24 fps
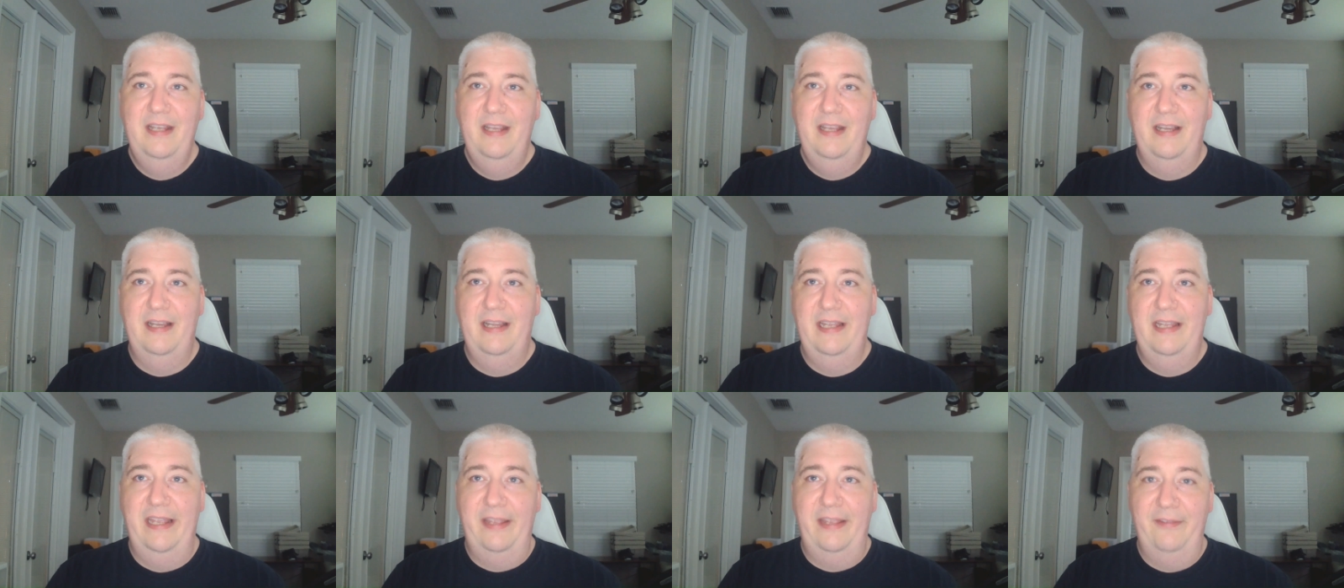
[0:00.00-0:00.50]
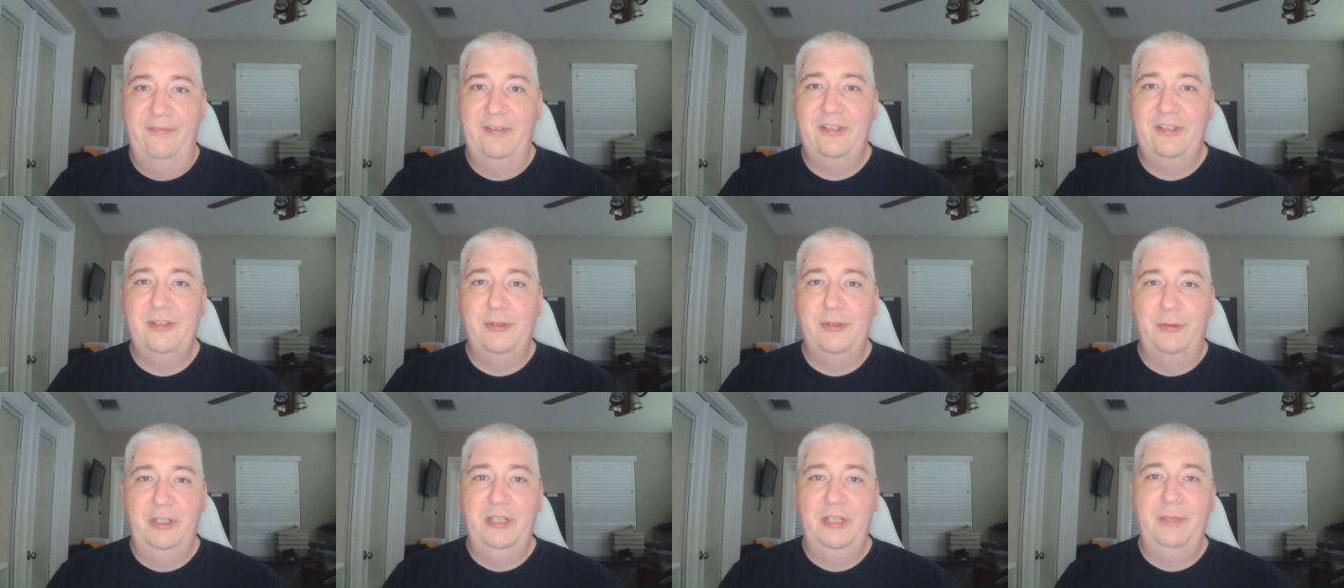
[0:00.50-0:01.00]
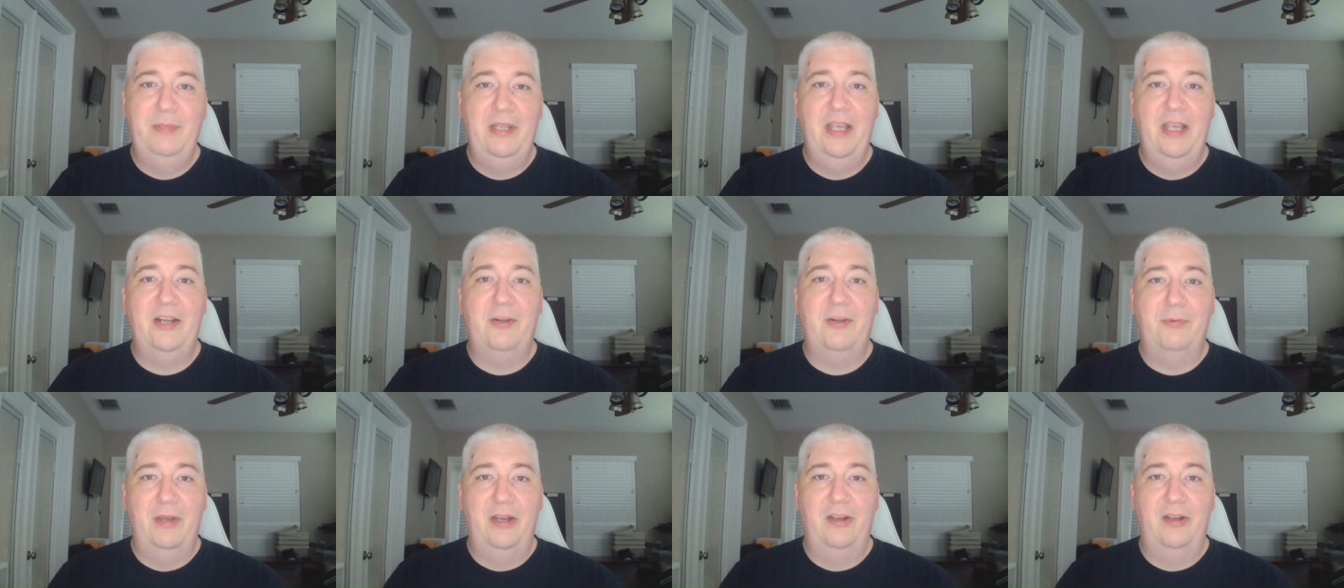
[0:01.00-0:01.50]
uh, if it's going to be
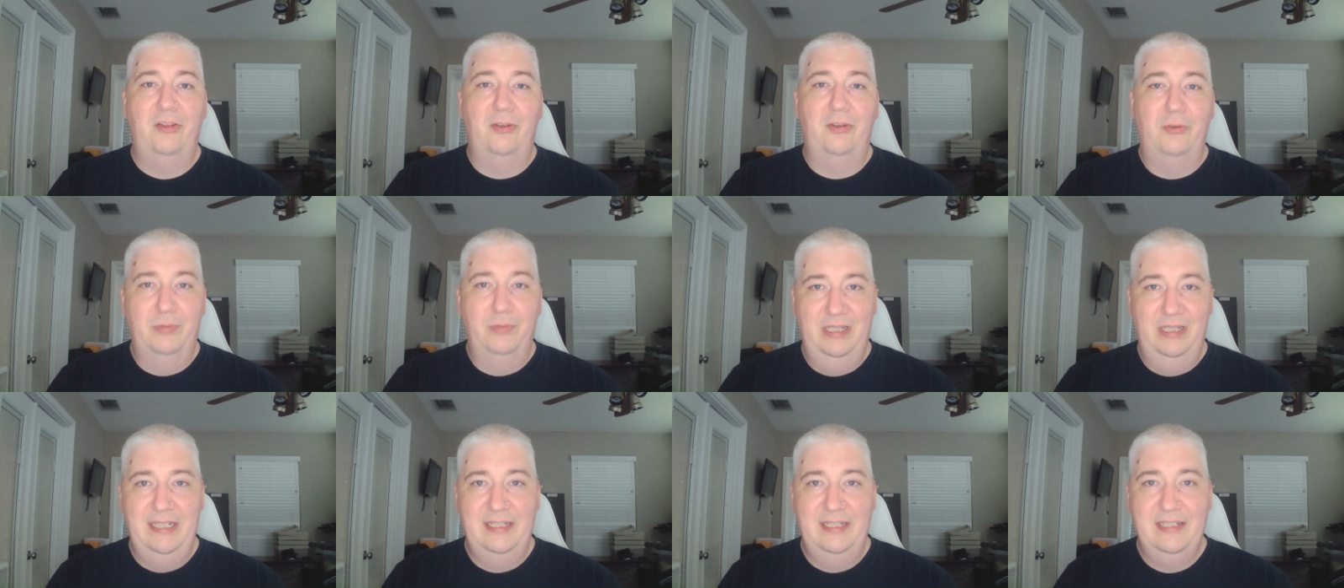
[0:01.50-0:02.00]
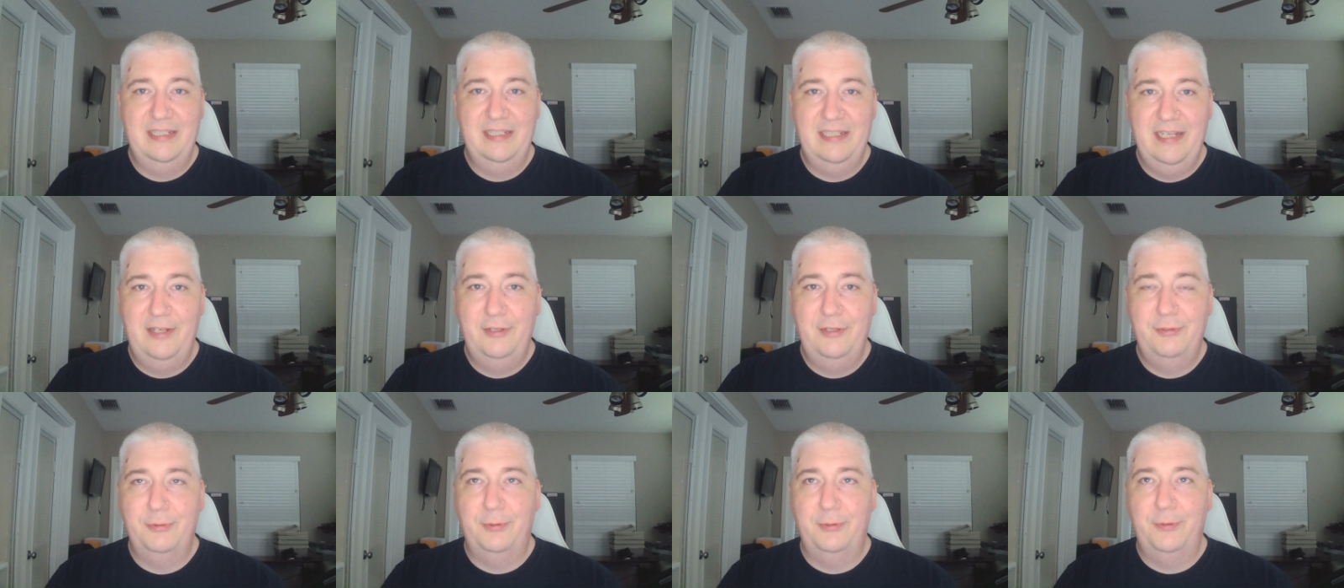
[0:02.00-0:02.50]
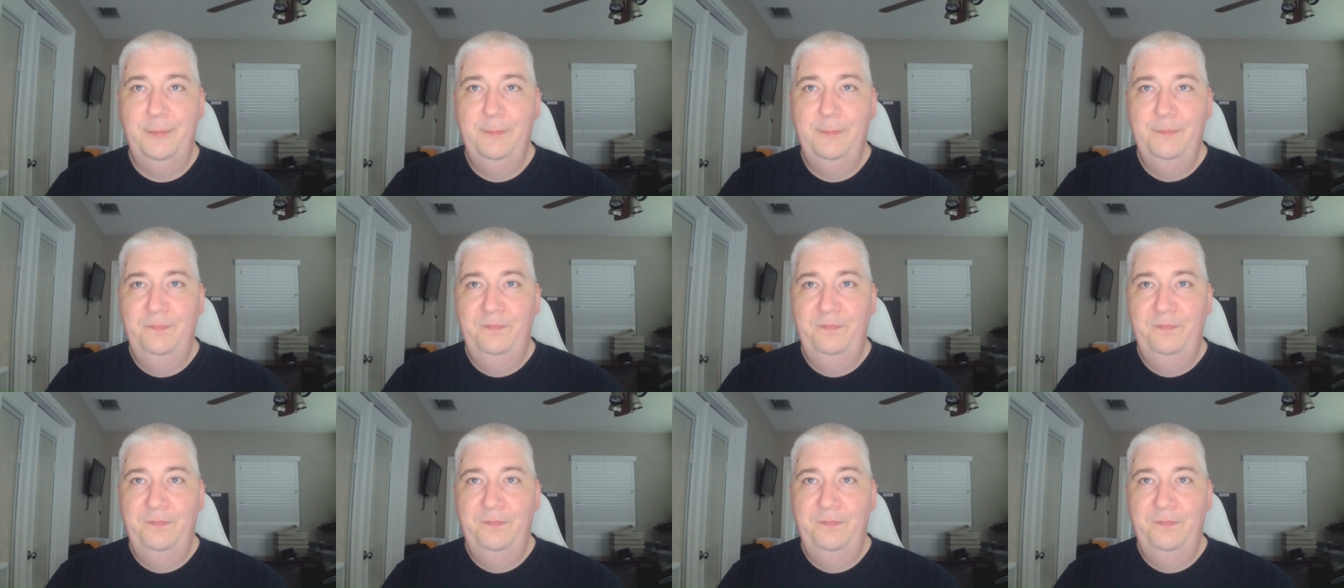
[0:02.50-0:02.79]
on a regular release schedule.